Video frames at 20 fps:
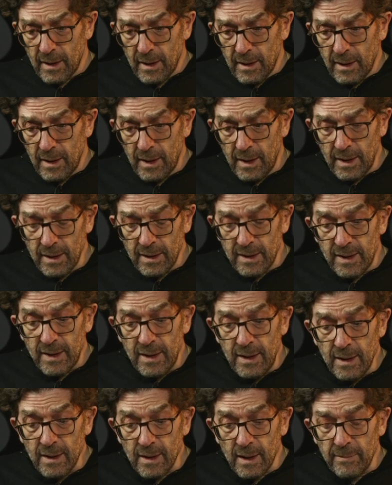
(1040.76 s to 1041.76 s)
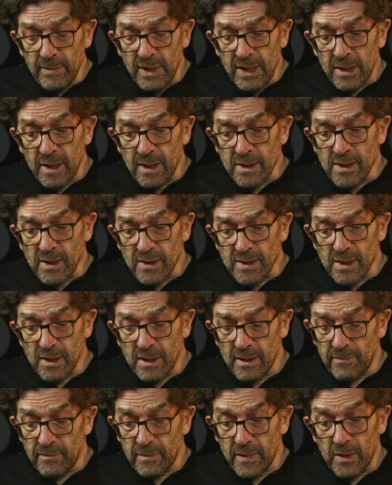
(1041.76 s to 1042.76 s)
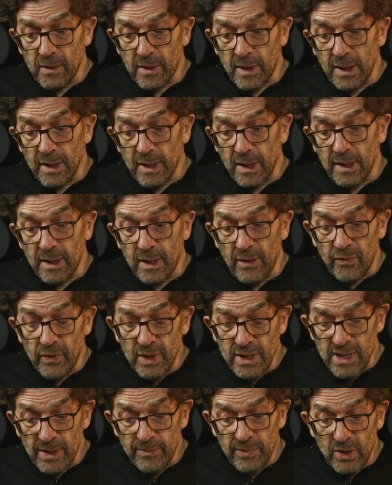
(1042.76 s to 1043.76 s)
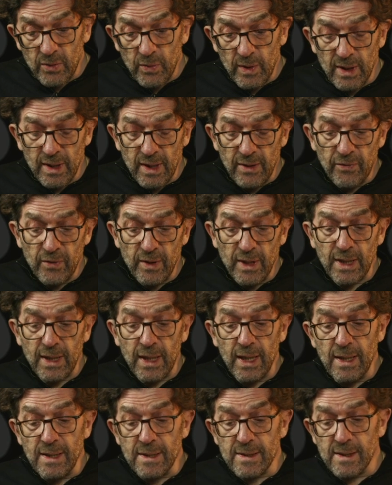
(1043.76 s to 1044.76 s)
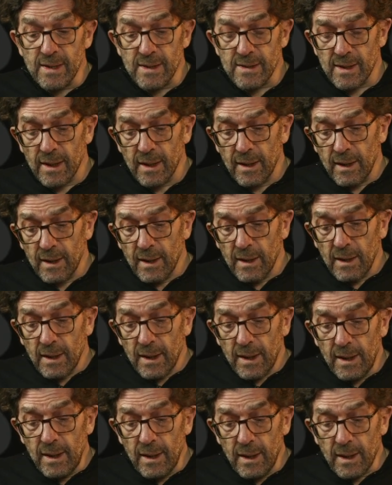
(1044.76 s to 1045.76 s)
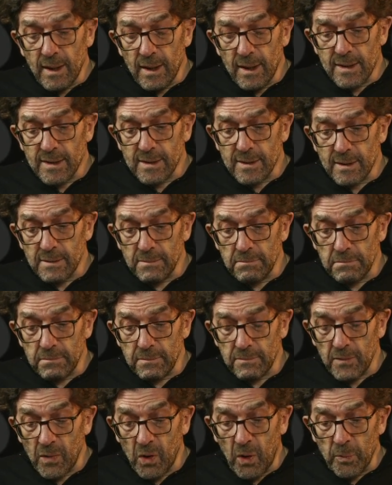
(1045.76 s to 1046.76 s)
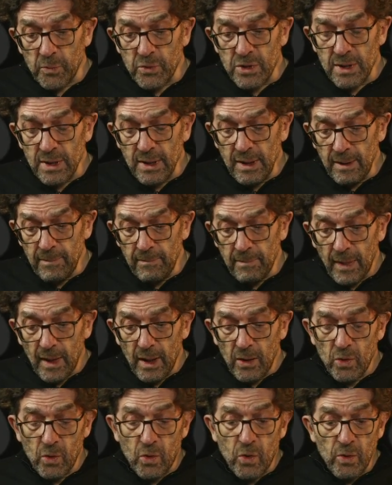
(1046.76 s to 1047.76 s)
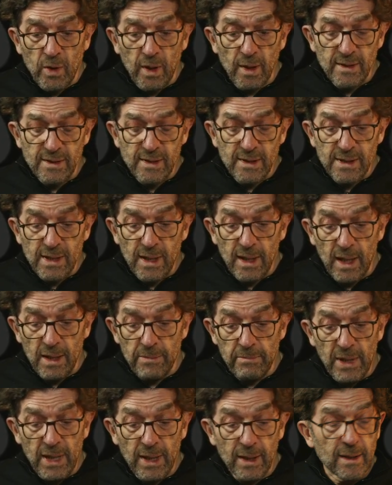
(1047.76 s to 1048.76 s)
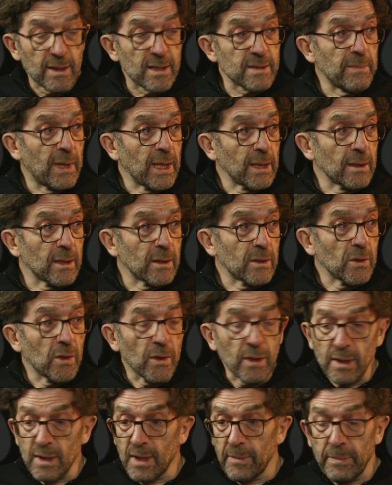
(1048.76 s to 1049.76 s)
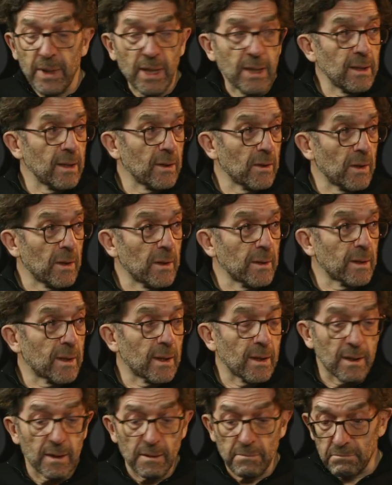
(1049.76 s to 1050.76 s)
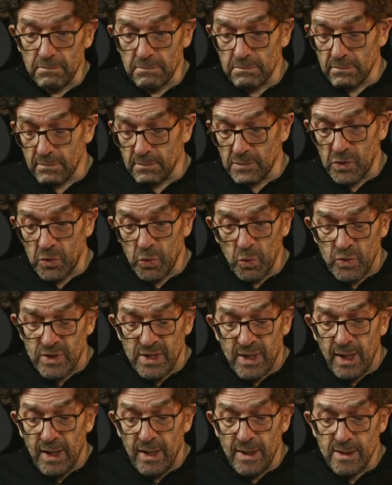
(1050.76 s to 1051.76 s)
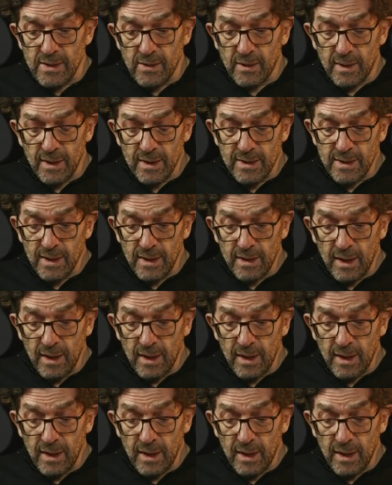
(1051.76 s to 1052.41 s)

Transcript: And here, I mean, there's also, you can then differentiate between different cases. Here it's optional. You could also say I make this mandatory depending on the use case. You could say